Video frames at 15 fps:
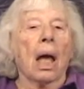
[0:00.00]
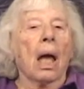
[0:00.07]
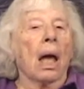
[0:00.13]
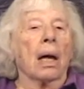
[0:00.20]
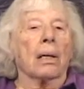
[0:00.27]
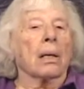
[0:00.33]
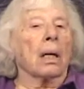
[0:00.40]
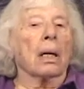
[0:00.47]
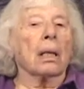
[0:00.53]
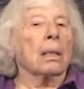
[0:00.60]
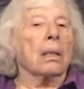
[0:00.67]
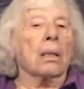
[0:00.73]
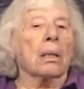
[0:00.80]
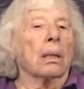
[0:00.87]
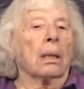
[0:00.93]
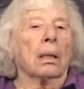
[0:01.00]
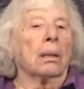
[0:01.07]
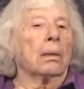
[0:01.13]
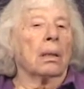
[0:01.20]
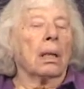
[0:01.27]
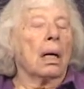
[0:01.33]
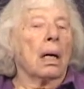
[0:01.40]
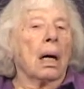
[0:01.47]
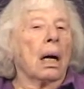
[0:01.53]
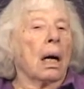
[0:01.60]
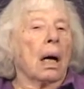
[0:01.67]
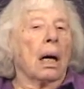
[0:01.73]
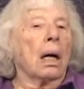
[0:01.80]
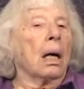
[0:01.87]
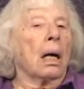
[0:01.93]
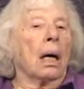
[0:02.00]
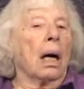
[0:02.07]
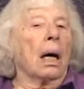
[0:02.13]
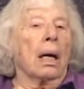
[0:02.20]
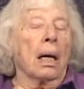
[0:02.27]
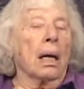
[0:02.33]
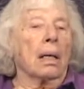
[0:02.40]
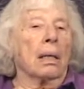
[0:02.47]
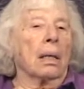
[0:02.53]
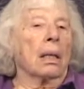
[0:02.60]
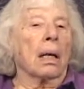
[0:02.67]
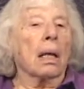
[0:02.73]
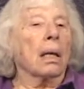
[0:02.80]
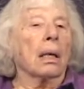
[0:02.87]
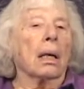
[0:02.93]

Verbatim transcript: And also, uh, I had another